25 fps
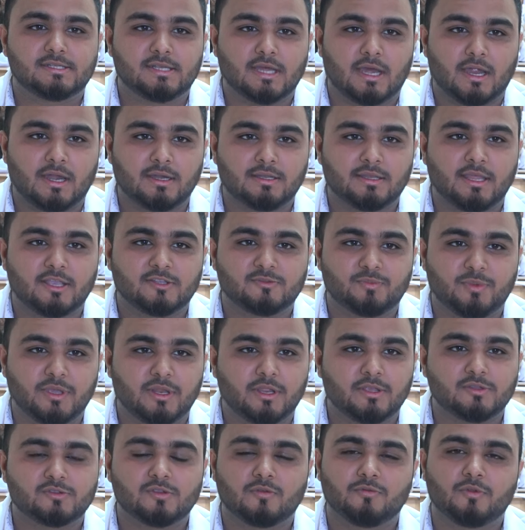Start the
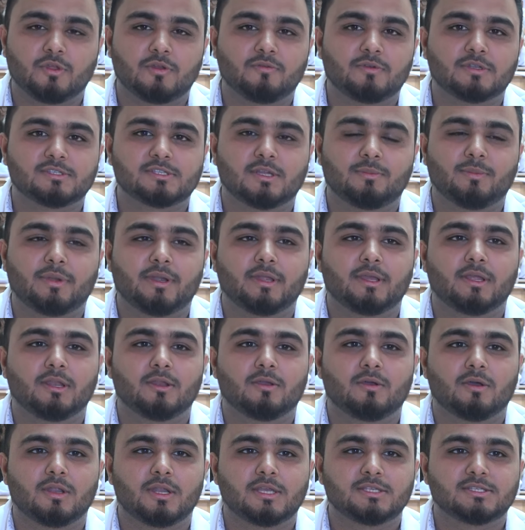experience of Universal
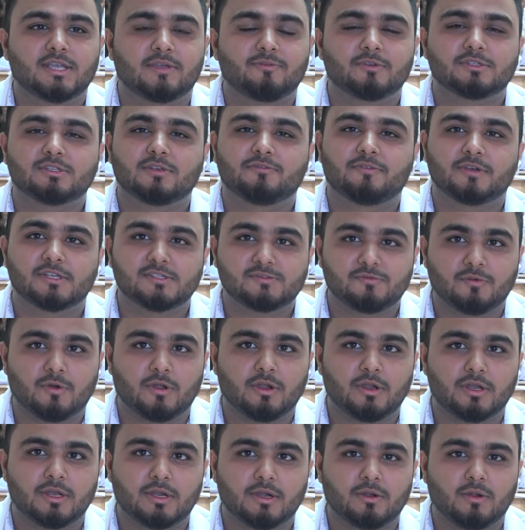Medical College. I was the first
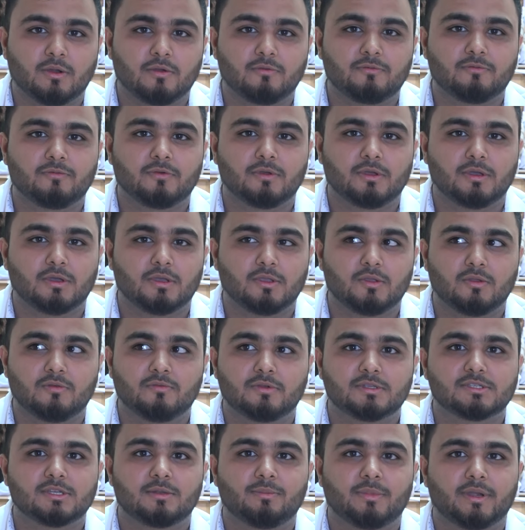foreigner of
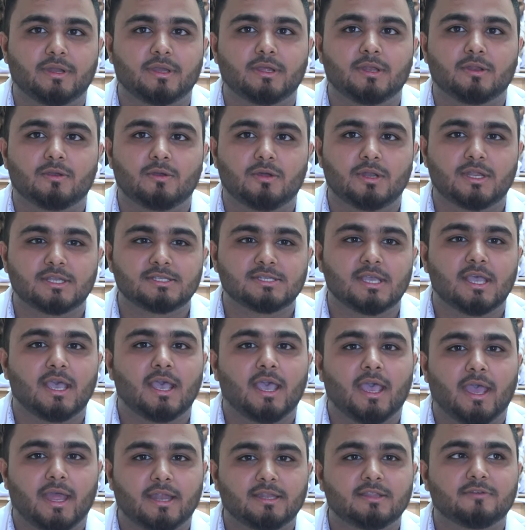Universal Medical College
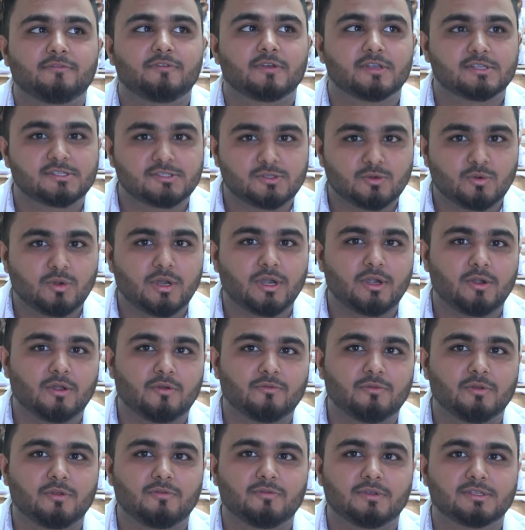and the first student
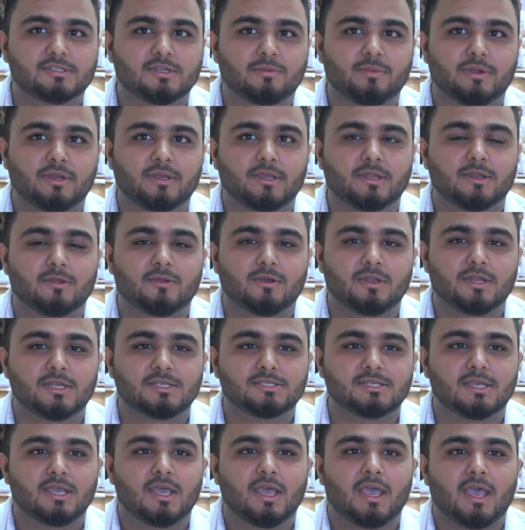of Universal Medical
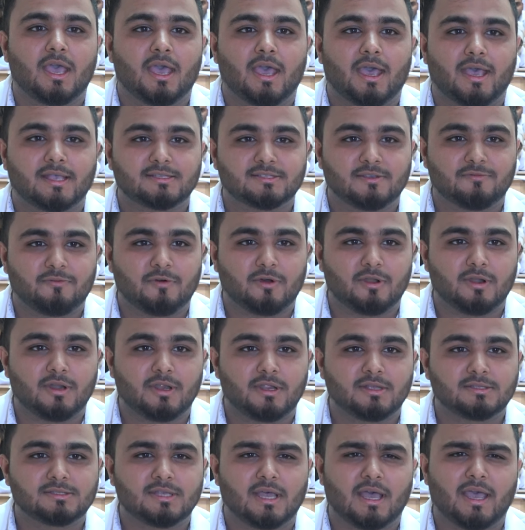College. As
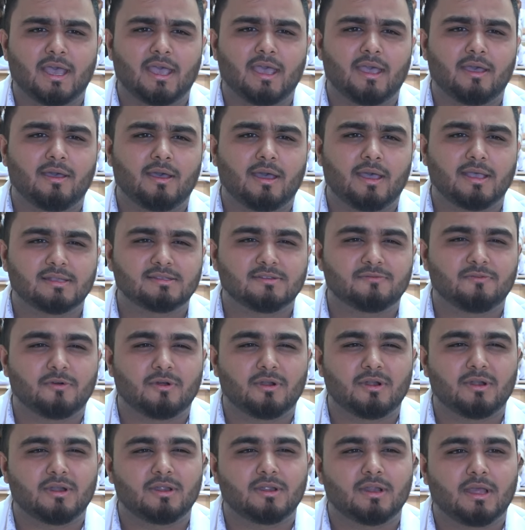a
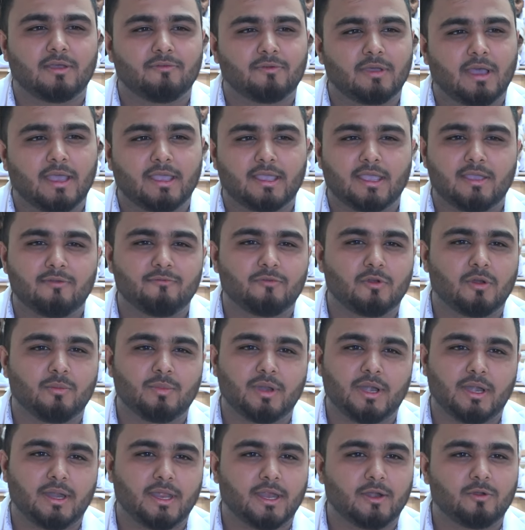foreigner, I came from
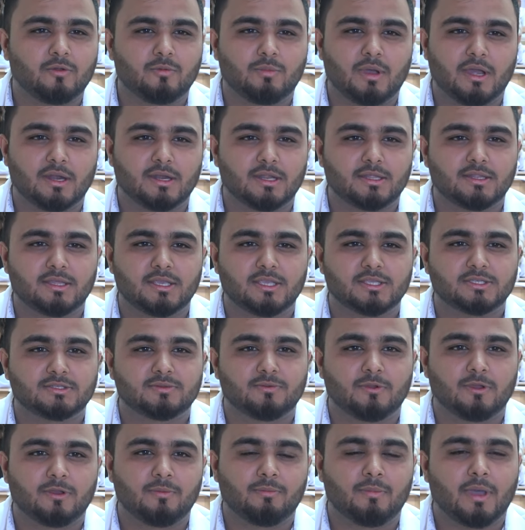India to Bangladesh.
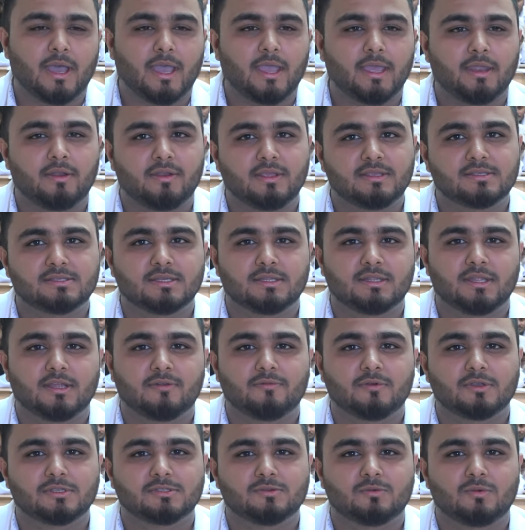In my region,
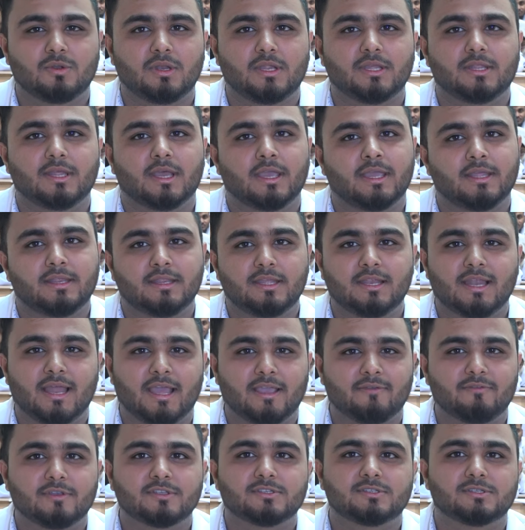there was only the Hindi
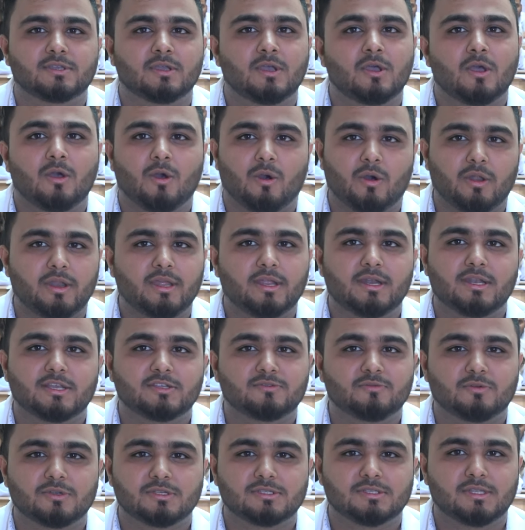language or
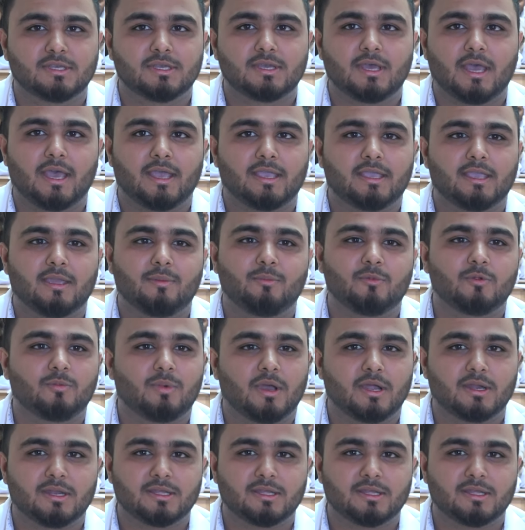English was there. I came to